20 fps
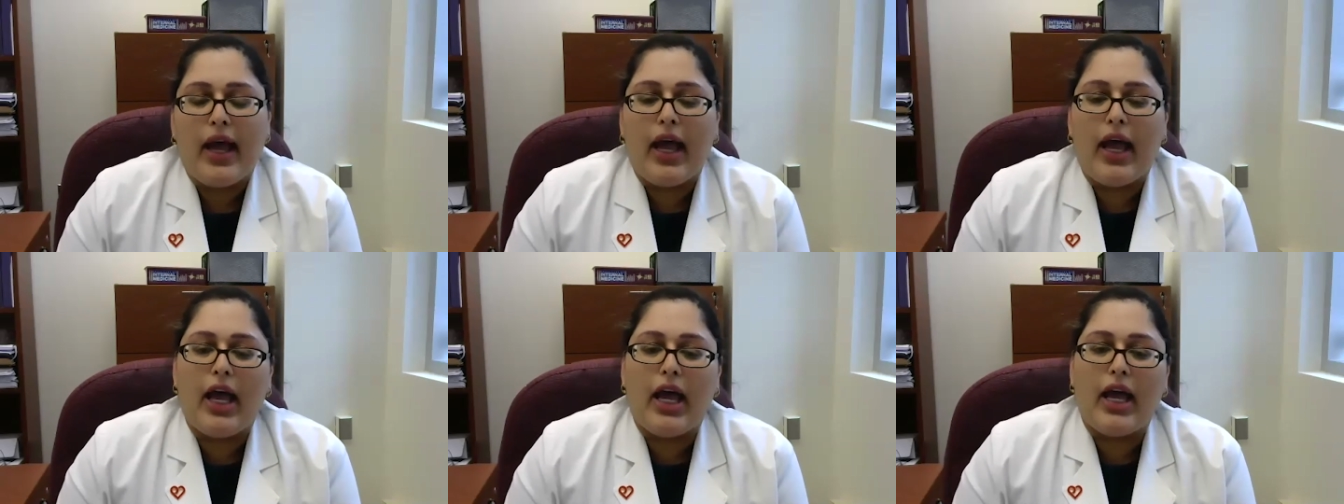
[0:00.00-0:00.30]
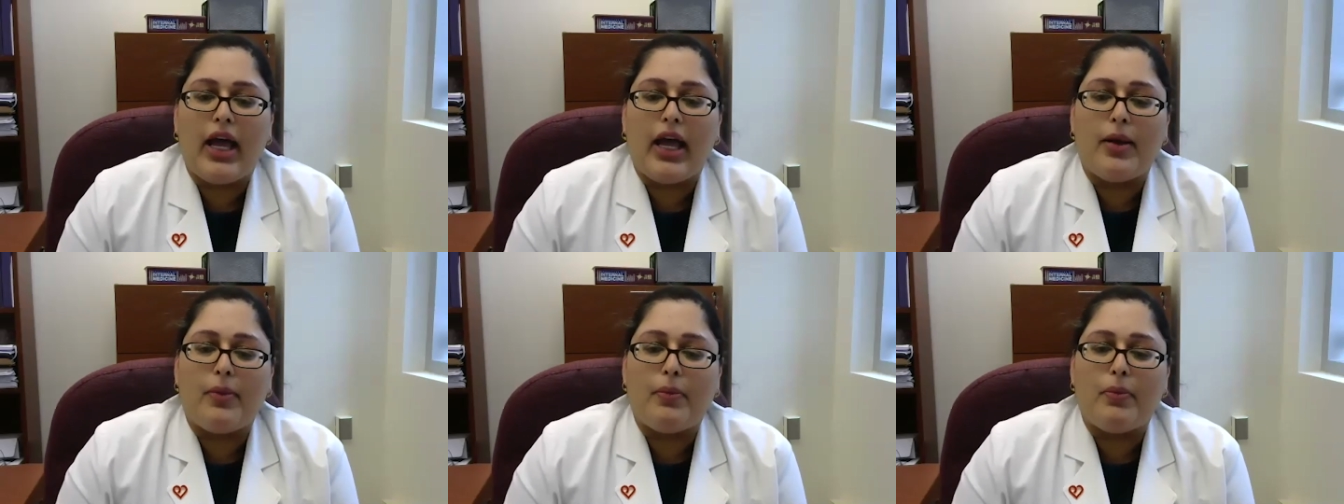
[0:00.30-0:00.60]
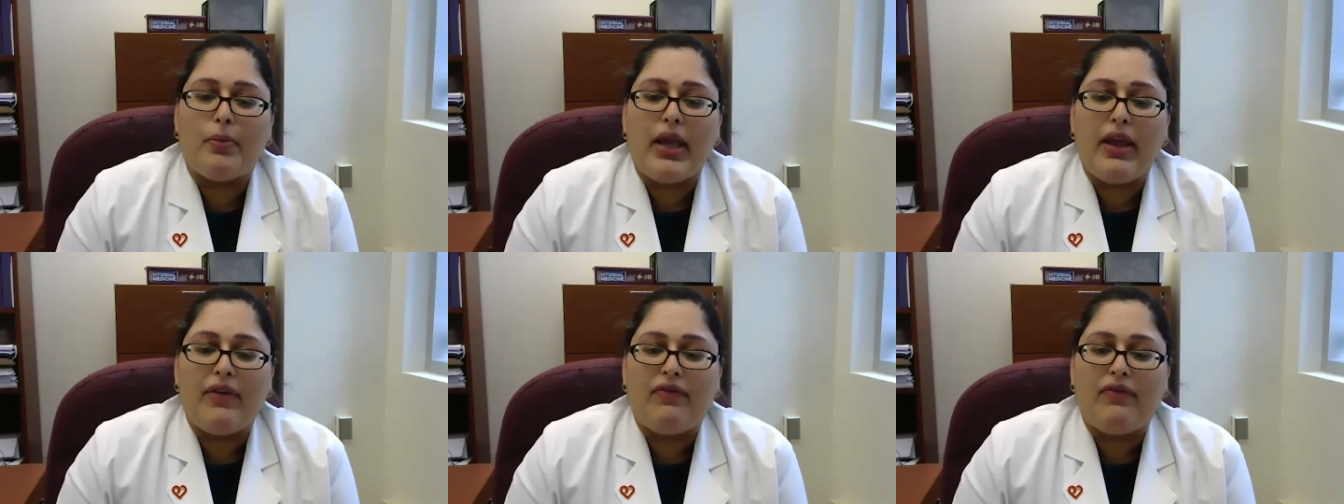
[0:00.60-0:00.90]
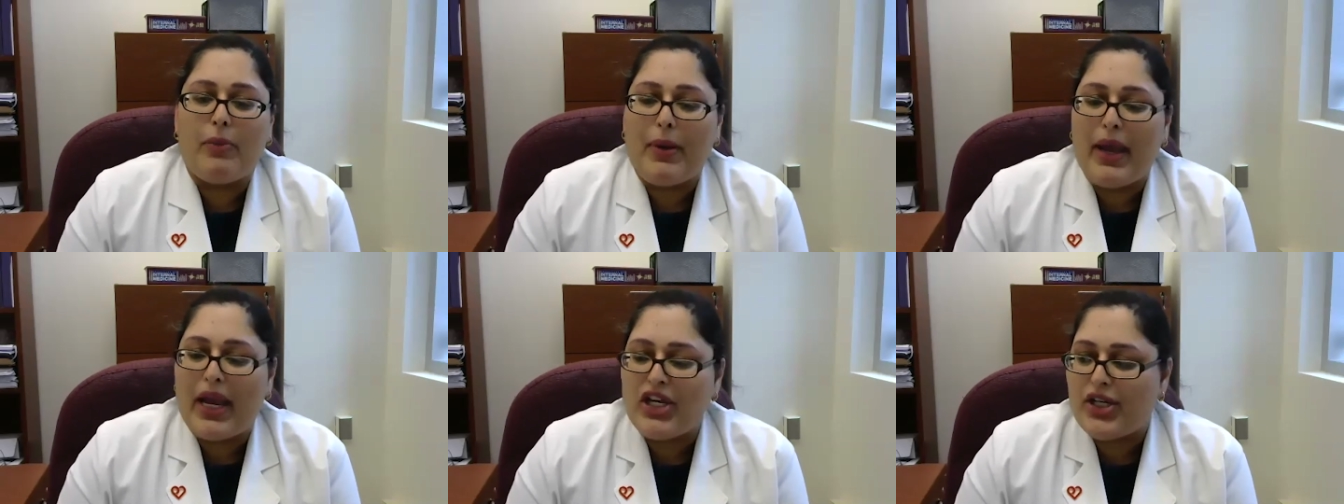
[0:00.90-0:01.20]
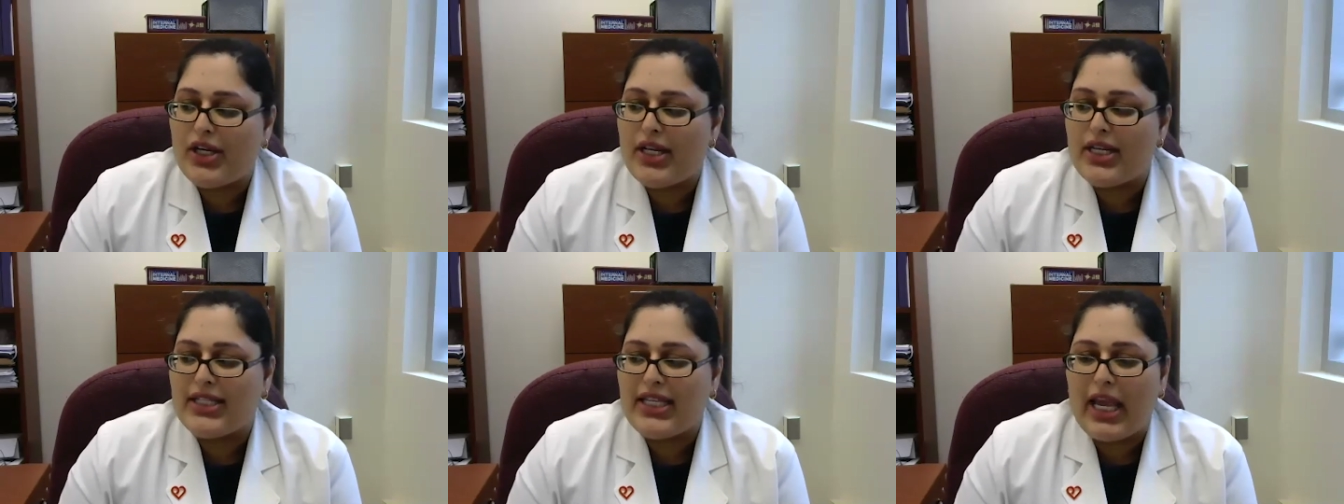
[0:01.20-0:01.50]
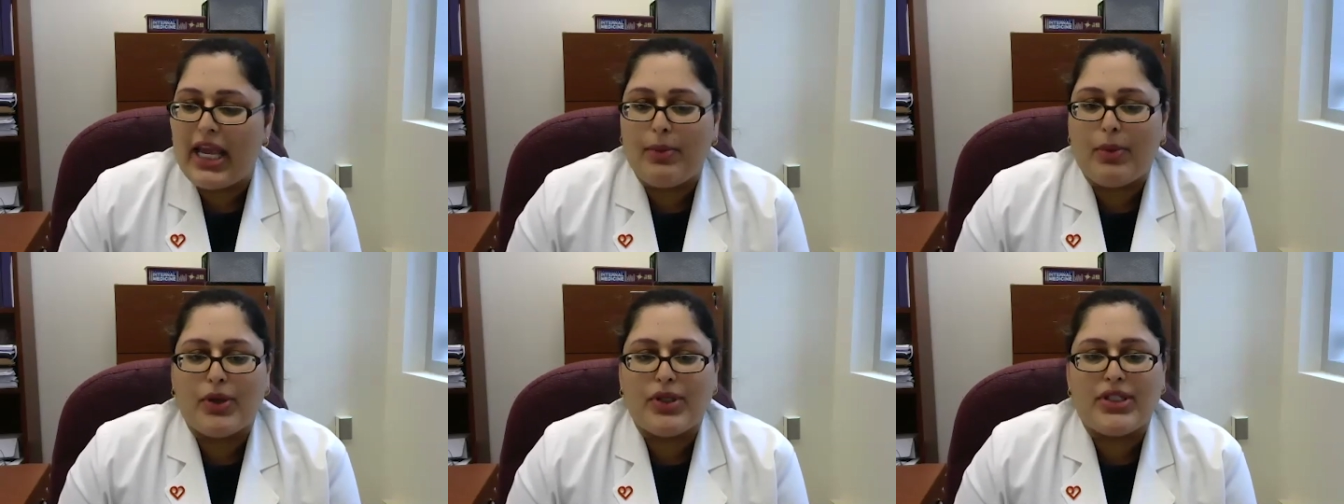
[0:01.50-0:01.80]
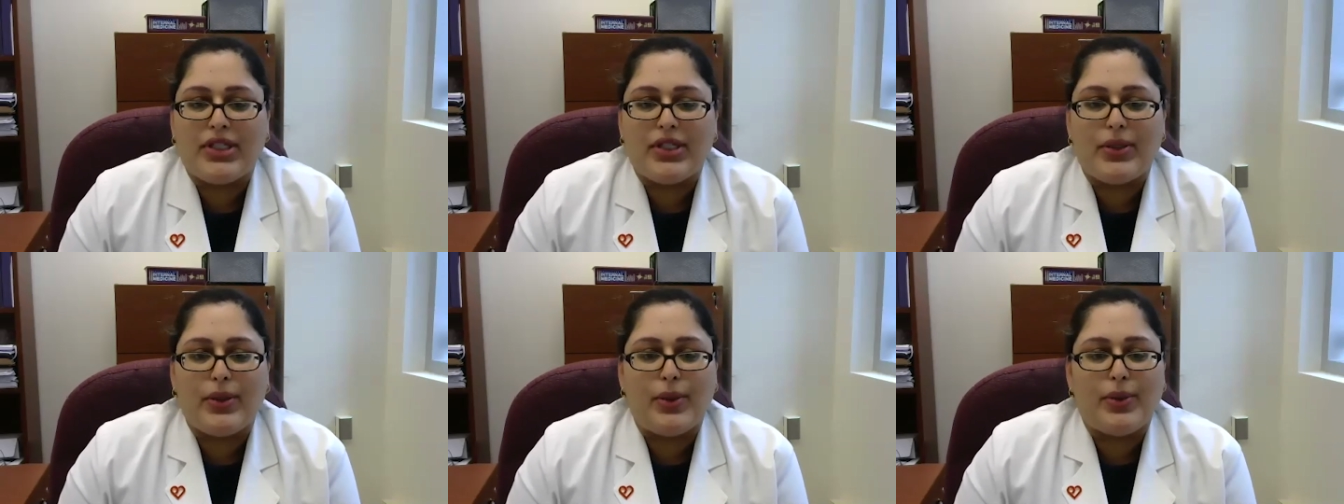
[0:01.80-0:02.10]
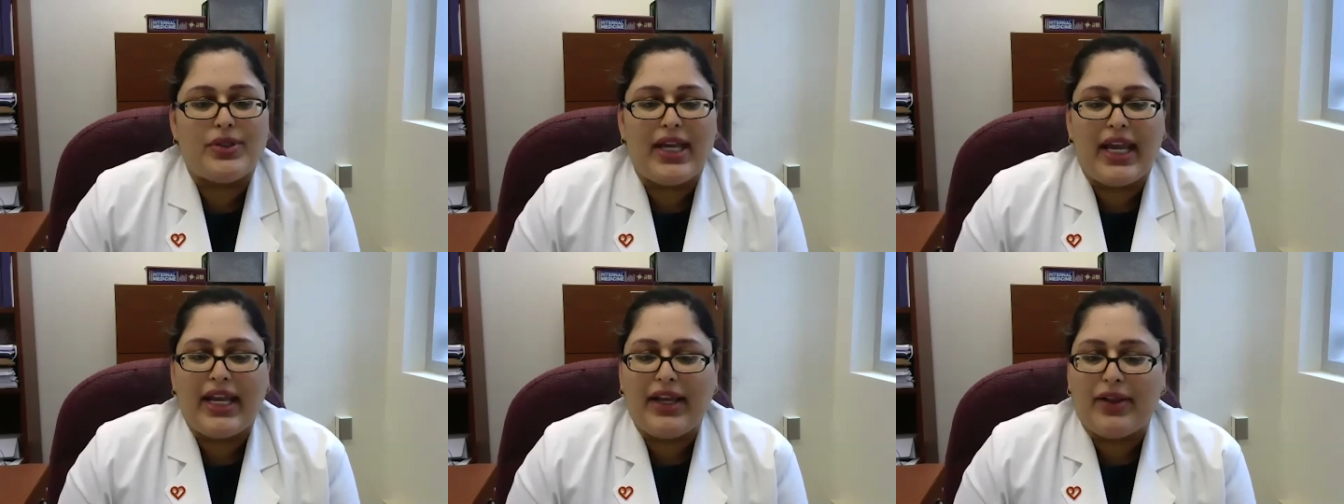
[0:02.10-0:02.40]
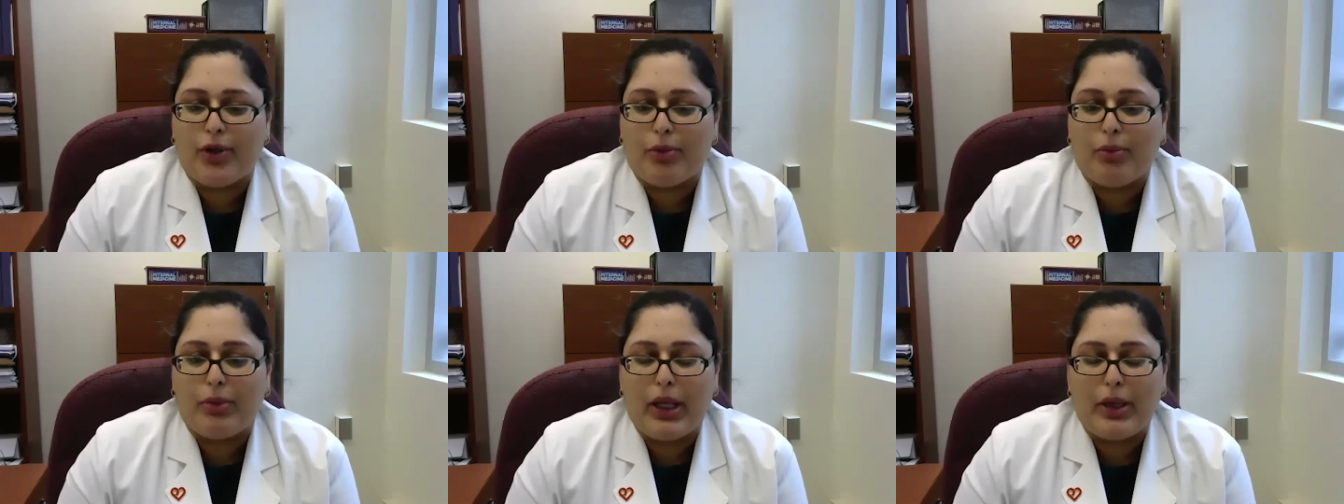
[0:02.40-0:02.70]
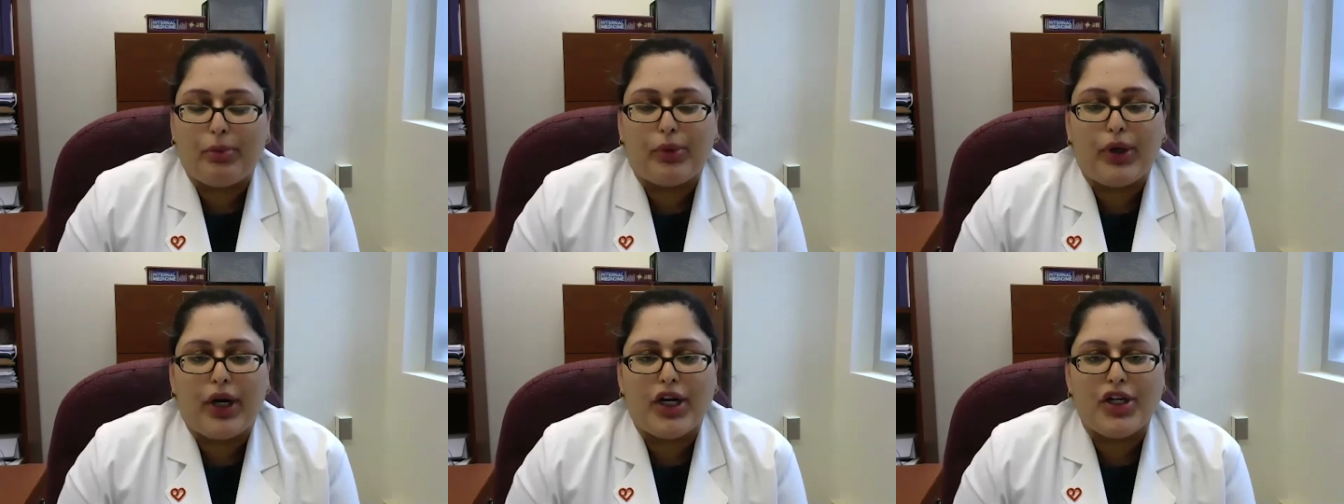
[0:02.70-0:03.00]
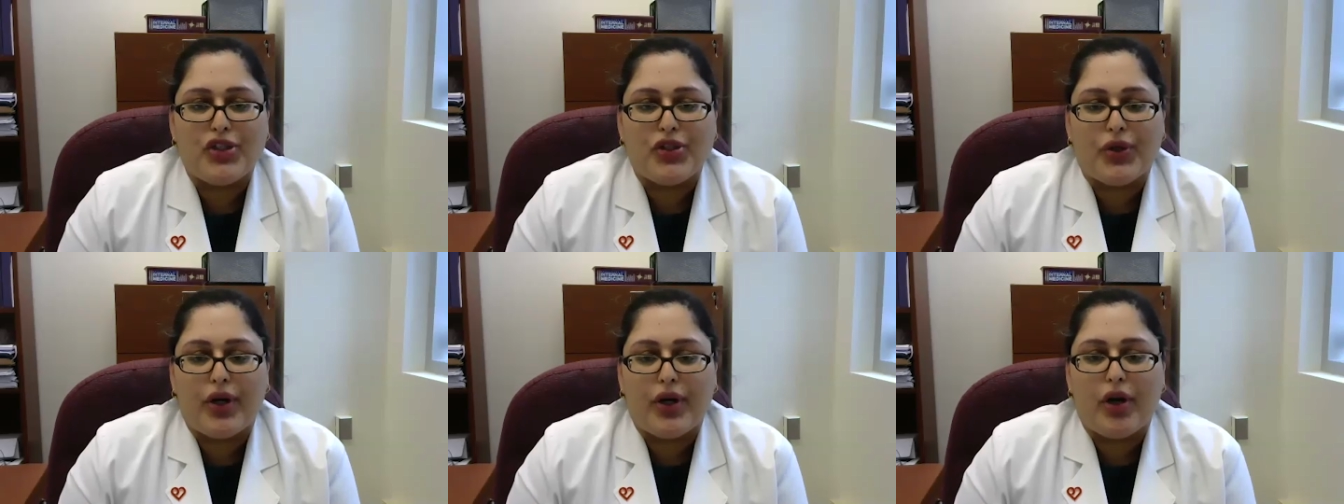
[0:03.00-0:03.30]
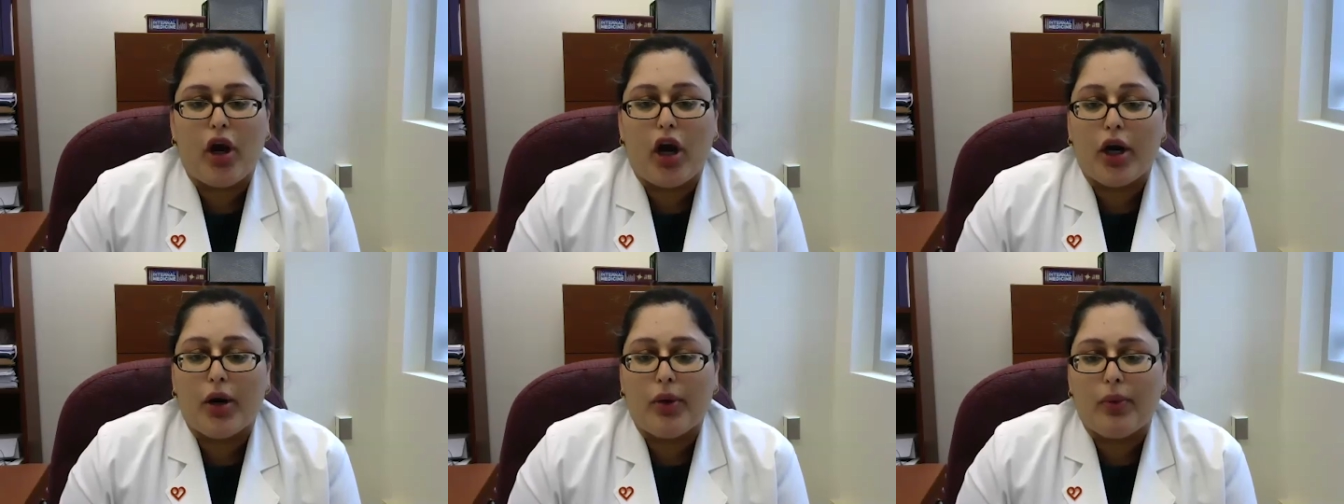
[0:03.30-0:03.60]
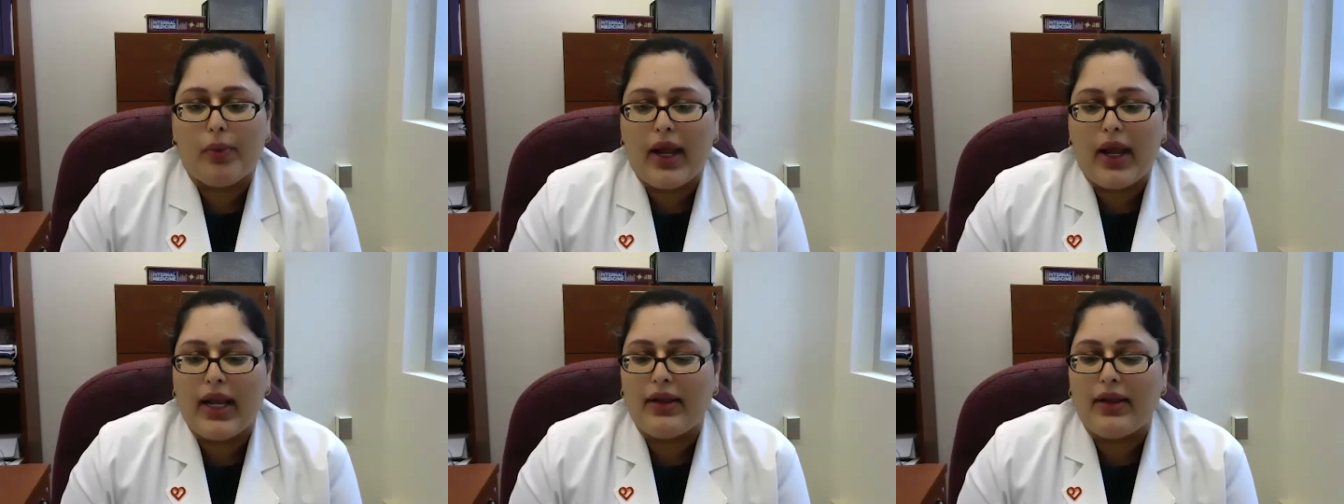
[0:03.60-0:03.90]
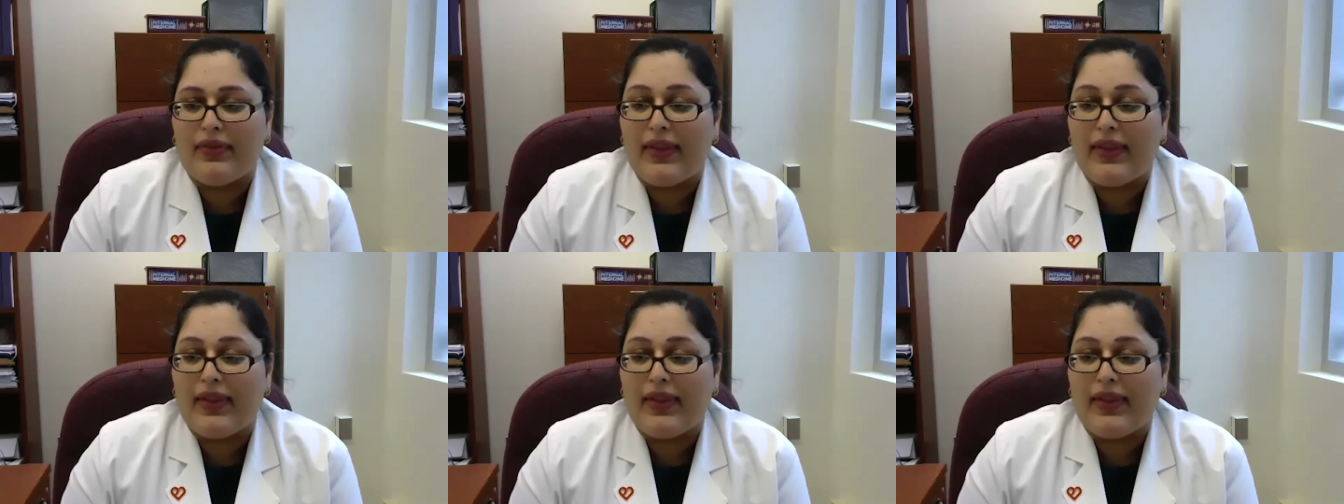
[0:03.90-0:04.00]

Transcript: Um, if a patient is able to take their blood pressure and heart rate,